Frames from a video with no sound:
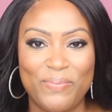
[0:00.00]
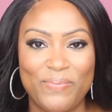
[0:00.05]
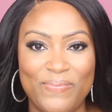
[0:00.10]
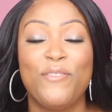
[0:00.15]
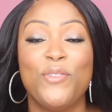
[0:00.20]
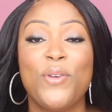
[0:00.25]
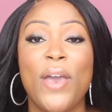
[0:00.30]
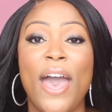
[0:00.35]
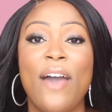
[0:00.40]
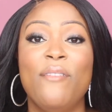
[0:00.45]

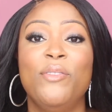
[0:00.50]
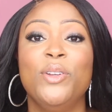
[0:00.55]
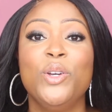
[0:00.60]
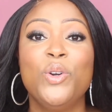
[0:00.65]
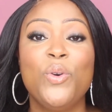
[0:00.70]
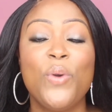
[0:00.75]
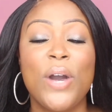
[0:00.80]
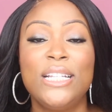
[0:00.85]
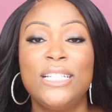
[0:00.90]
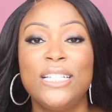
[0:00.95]
If you have any
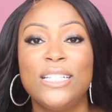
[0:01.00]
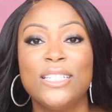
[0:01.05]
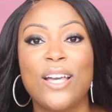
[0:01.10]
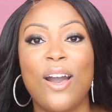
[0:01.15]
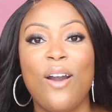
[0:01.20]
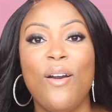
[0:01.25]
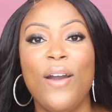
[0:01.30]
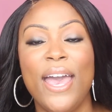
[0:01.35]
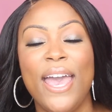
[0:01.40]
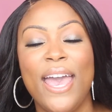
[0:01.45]
questions,
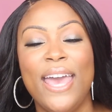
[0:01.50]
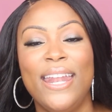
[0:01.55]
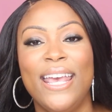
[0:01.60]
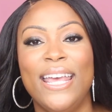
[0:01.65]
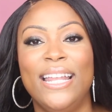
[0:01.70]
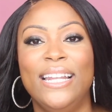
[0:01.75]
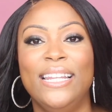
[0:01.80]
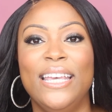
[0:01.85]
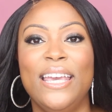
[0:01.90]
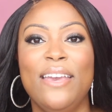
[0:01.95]
go ahead
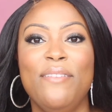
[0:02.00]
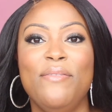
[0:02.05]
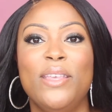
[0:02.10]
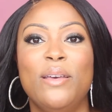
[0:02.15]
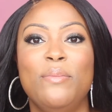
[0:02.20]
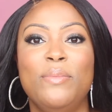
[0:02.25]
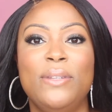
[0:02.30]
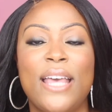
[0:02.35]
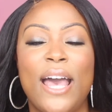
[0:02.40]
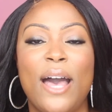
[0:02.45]
and leave
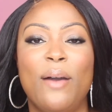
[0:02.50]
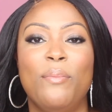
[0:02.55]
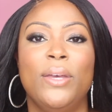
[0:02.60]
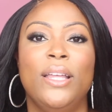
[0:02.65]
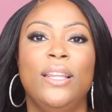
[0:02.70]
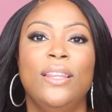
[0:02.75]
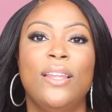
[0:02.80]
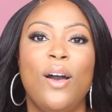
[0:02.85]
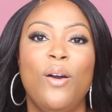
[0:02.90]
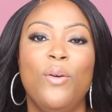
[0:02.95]
them down
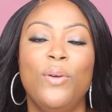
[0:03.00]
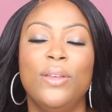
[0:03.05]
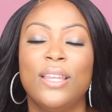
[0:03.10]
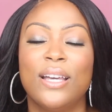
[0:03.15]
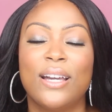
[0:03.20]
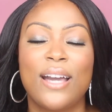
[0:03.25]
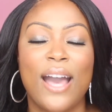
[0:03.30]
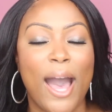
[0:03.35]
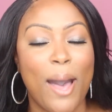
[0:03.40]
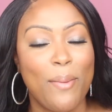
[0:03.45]
below in
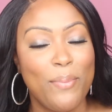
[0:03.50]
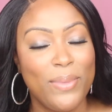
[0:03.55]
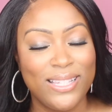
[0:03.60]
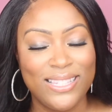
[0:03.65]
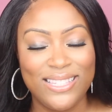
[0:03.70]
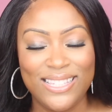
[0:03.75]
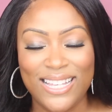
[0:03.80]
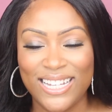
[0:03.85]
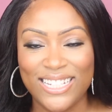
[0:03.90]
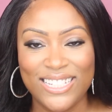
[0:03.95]
the comment
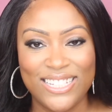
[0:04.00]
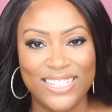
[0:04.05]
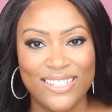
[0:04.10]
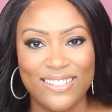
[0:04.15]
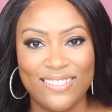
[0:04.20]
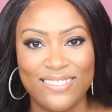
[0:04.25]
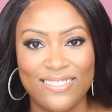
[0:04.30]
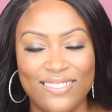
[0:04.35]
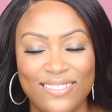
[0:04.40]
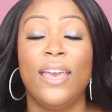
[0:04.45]

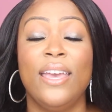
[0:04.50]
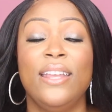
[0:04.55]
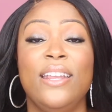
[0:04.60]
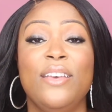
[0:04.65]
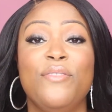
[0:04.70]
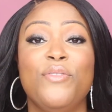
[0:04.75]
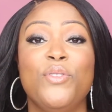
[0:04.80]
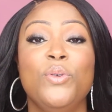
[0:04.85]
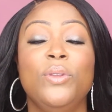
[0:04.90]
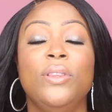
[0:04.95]
section. And
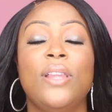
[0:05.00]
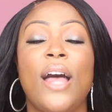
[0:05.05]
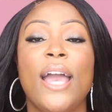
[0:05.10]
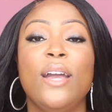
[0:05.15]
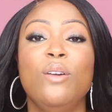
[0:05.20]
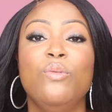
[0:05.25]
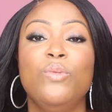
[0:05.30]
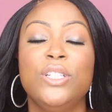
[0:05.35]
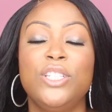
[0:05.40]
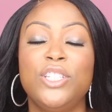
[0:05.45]
if you
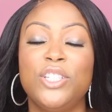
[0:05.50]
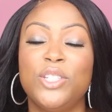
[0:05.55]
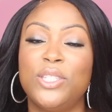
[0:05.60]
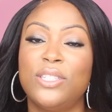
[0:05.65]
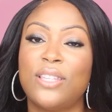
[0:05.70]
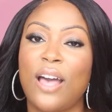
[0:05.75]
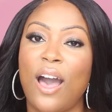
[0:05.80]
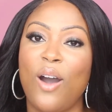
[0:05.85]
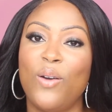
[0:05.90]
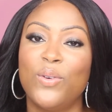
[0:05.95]
like what you
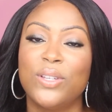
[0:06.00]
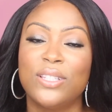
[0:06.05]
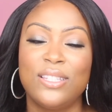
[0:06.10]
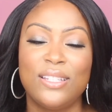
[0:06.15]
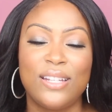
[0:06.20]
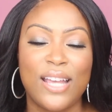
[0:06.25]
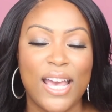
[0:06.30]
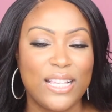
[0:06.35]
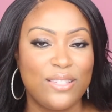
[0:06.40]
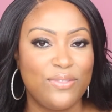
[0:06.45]
saw in
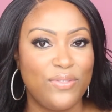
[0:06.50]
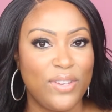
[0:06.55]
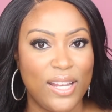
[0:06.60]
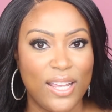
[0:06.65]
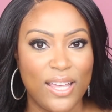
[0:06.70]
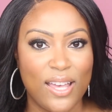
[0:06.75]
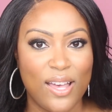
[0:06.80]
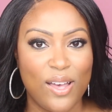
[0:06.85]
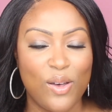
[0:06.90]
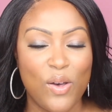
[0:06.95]
today's
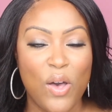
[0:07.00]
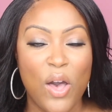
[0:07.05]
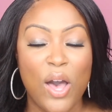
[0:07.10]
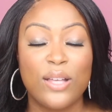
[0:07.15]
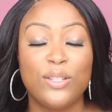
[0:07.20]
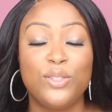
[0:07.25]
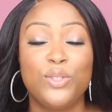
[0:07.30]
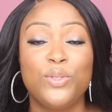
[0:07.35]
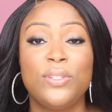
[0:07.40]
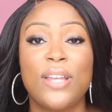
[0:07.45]
video,
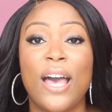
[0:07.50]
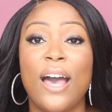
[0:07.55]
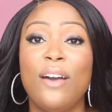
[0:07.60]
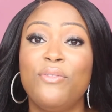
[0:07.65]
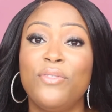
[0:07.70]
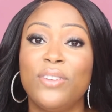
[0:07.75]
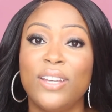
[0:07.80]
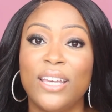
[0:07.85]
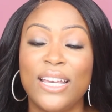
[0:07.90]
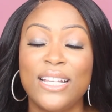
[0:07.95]
do
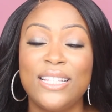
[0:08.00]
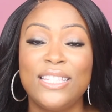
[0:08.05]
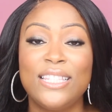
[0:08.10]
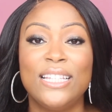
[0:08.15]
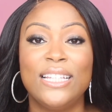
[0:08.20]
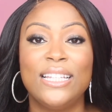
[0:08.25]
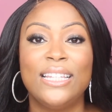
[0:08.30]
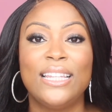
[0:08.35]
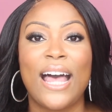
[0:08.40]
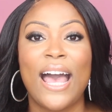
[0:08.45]
not forget
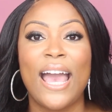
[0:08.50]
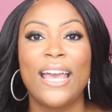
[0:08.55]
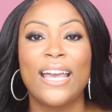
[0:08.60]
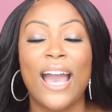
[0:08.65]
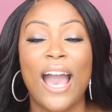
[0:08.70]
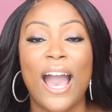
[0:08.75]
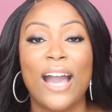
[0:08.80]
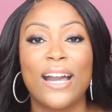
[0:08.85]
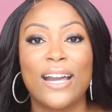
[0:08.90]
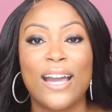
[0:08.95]
to like,
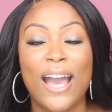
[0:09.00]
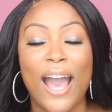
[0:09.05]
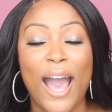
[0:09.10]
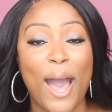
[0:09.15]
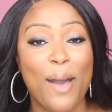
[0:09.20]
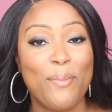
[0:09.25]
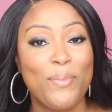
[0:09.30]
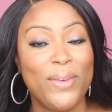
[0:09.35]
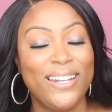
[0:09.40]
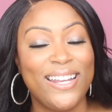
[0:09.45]

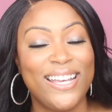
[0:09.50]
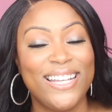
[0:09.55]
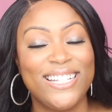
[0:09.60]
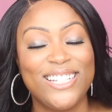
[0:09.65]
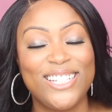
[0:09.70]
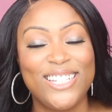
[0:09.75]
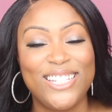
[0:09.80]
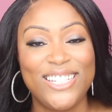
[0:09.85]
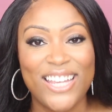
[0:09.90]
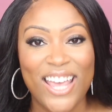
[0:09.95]
comment,
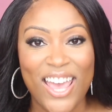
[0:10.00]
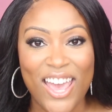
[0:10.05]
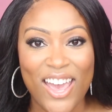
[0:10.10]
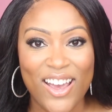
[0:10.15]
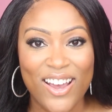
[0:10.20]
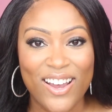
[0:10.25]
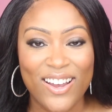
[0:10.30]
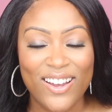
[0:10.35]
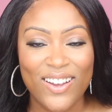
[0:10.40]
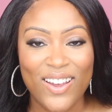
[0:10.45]
and
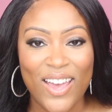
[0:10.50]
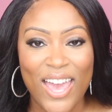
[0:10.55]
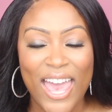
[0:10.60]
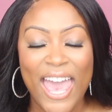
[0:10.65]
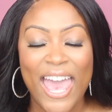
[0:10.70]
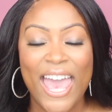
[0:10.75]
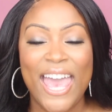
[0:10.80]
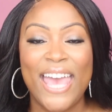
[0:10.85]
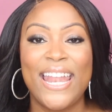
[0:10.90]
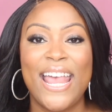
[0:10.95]
share.
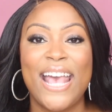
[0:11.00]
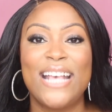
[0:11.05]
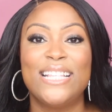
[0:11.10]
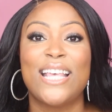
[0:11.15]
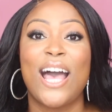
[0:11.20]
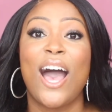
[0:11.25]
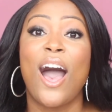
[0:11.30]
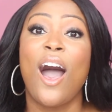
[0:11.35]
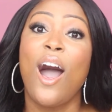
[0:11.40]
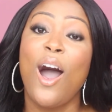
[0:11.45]
And as
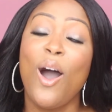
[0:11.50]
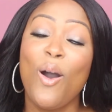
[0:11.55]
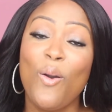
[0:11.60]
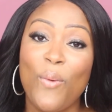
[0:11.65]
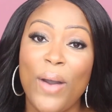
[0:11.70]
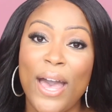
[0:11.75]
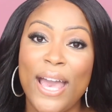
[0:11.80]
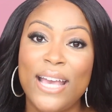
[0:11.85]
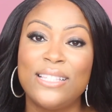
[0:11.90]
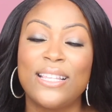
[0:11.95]

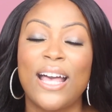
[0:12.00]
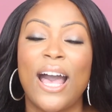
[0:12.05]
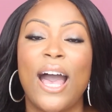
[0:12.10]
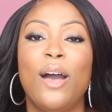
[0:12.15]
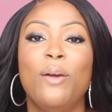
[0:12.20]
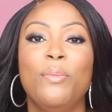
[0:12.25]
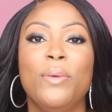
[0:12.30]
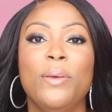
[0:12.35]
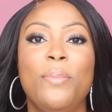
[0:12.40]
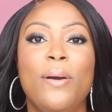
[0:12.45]
always,
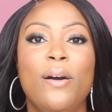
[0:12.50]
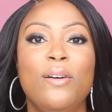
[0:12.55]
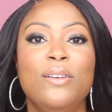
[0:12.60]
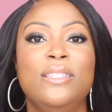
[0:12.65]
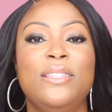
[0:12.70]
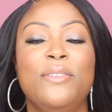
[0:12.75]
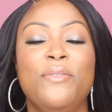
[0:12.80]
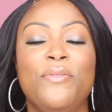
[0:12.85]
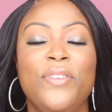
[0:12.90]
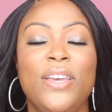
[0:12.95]
I'll be
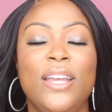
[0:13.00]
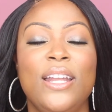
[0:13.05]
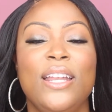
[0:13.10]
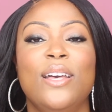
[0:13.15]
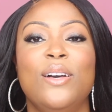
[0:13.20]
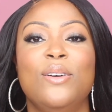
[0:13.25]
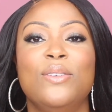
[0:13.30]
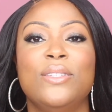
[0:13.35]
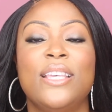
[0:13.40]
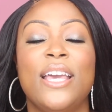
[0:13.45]
posting
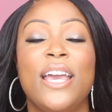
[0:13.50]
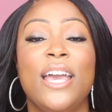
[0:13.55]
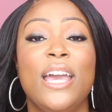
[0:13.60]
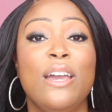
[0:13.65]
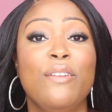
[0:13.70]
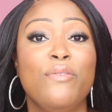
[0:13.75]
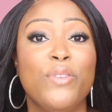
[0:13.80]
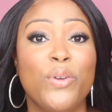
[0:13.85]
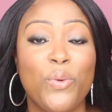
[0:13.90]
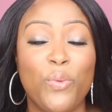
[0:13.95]
videos
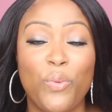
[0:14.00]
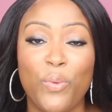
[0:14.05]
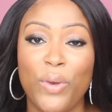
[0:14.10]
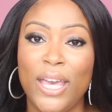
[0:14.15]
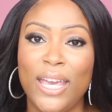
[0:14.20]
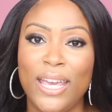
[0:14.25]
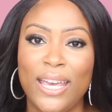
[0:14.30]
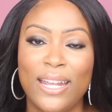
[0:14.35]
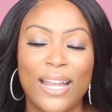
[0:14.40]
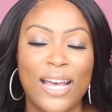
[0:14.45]
every
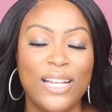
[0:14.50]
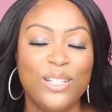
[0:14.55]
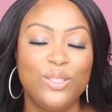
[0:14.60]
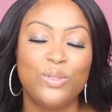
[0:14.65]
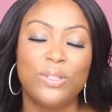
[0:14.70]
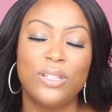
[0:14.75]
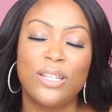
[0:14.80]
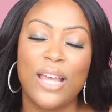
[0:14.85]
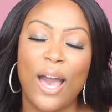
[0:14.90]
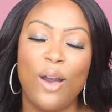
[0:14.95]
week and I
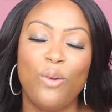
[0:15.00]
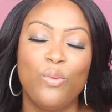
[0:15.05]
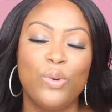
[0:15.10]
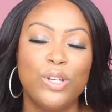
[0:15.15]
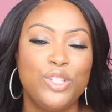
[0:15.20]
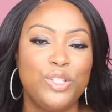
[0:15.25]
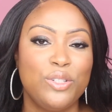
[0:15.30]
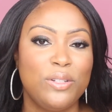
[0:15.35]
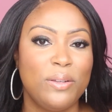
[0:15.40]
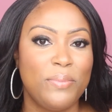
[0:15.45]
do not
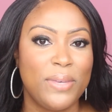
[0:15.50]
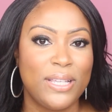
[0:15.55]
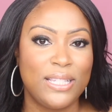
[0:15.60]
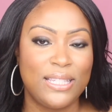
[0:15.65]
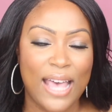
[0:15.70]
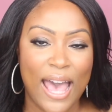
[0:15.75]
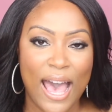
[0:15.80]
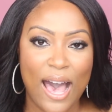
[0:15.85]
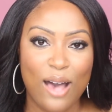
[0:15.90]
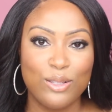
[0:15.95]
want you to
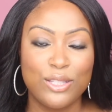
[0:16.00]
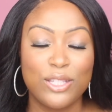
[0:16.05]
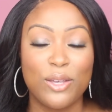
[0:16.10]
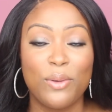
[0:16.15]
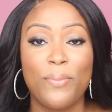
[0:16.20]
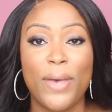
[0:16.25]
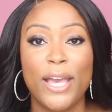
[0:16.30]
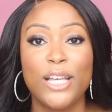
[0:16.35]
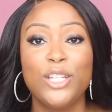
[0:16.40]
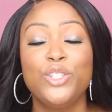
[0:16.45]
miss out. So
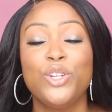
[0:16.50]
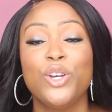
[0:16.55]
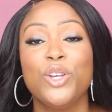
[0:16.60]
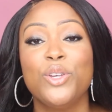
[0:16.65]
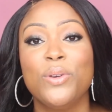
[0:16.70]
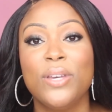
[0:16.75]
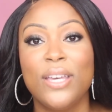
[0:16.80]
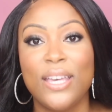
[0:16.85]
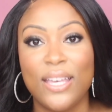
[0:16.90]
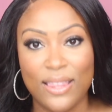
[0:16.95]
make sure
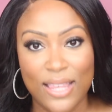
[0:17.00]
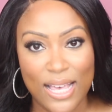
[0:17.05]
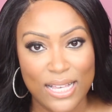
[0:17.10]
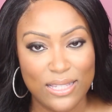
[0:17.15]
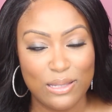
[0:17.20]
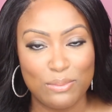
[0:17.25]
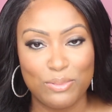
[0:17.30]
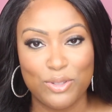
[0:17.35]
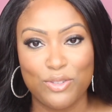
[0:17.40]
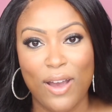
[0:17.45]
you hit that
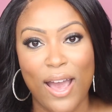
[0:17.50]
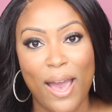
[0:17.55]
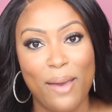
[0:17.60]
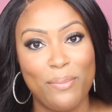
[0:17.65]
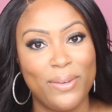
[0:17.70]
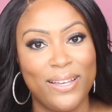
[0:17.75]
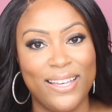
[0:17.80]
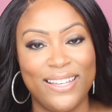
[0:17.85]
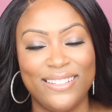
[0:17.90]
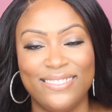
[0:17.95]

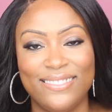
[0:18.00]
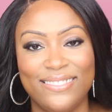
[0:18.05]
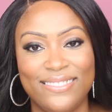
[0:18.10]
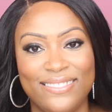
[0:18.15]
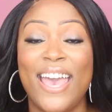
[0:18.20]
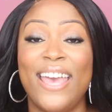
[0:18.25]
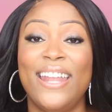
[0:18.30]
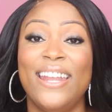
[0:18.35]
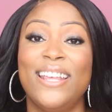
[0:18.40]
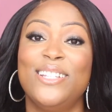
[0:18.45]
subscribe button.
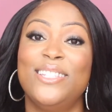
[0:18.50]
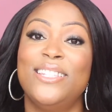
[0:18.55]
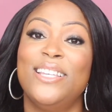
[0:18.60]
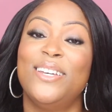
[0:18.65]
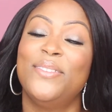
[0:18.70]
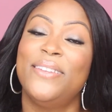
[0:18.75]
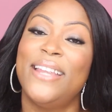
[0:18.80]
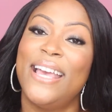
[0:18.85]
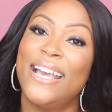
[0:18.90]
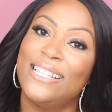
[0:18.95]
And
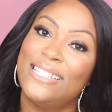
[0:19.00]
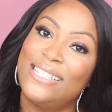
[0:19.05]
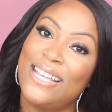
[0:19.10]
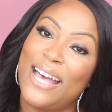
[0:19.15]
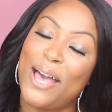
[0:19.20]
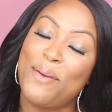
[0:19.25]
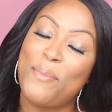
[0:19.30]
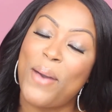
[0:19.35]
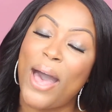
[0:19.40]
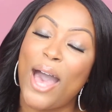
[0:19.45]
until next
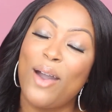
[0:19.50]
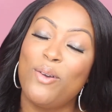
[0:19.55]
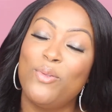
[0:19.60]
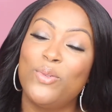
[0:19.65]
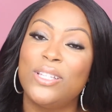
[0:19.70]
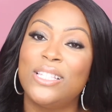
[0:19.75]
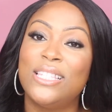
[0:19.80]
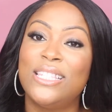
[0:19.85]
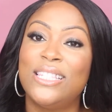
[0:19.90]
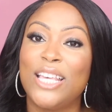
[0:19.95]
time, I
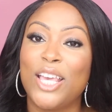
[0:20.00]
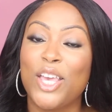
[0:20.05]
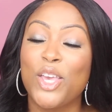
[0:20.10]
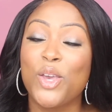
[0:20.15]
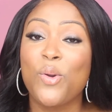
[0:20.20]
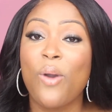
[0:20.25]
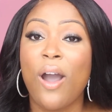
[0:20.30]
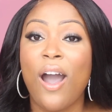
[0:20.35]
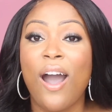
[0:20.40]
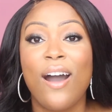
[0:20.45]
will see
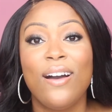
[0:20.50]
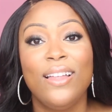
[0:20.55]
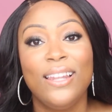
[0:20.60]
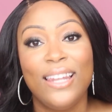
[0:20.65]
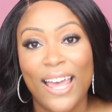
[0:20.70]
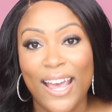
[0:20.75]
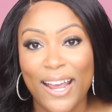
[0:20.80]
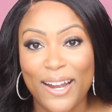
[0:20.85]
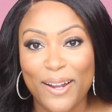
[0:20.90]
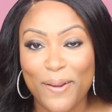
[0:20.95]
you all
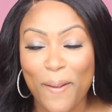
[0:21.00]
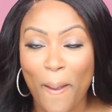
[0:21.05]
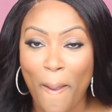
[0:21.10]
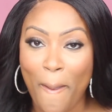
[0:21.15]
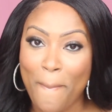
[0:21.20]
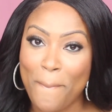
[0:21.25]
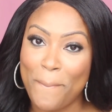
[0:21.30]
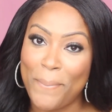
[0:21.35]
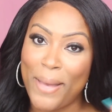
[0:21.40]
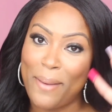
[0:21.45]
later.
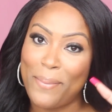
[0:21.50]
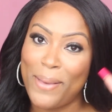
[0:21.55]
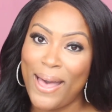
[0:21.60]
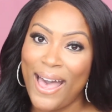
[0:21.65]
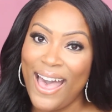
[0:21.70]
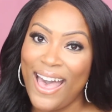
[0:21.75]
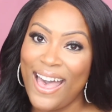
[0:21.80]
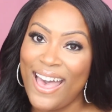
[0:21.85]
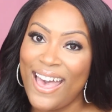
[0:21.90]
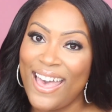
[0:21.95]

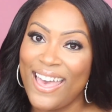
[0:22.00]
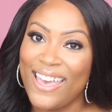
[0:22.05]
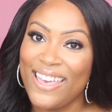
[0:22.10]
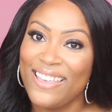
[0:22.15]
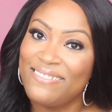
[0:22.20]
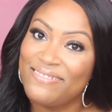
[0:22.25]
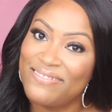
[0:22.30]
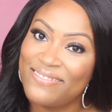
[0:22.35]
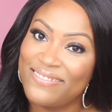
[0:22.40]
Bye-bye.